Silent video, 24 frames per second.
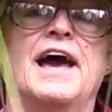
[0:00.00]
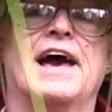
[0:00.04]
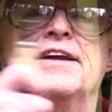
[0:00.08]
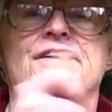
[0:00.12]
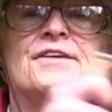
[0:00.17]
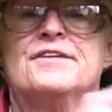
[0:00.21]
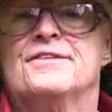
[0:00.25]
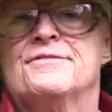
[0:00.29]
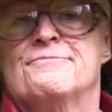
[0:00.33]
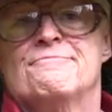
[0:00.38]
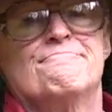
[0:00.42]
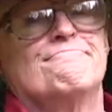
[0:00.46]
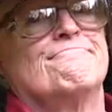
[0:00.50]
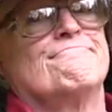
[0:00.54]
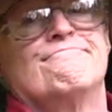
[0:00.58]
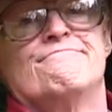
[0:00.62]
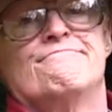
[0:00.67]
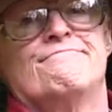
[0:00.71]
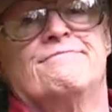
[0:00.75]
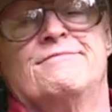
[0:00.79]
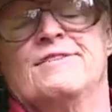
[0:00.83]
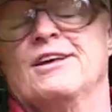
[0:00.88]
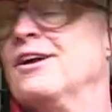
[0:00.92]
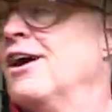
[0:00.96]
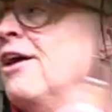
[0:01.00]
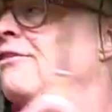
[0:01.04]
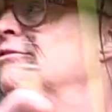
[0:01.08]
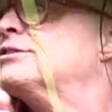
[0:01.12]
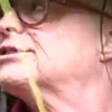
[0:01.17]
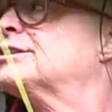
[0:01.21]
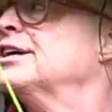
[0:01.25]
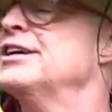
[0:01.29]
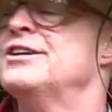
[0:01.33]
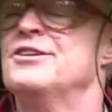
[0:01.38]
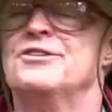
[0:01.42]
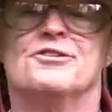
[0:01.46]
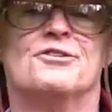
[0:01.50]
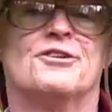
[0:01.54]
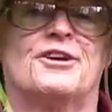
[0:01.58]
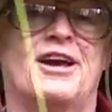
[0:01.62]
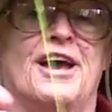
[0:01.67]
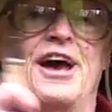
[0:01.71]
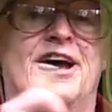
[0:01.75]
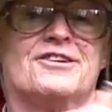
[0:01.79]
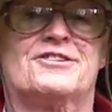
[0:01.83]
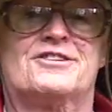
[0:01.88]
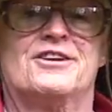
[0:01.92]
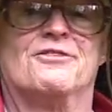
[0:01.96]
and then all of a sudden you're
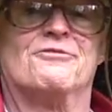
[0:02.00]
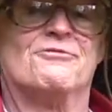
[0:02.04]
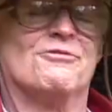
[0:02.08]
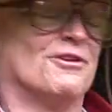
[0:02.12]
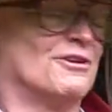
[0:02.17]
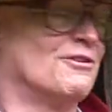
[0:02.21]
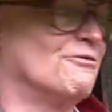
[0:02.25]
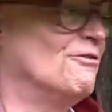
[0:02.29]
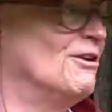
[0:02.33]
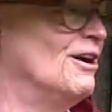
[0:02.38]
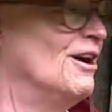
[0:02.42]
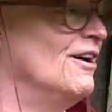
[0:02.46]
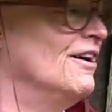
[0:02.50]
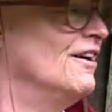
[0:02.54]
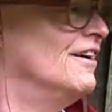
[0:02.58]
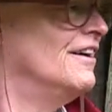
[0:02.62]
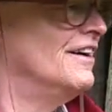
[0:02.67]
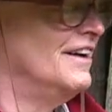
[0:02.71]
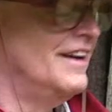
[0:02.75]
casting really well.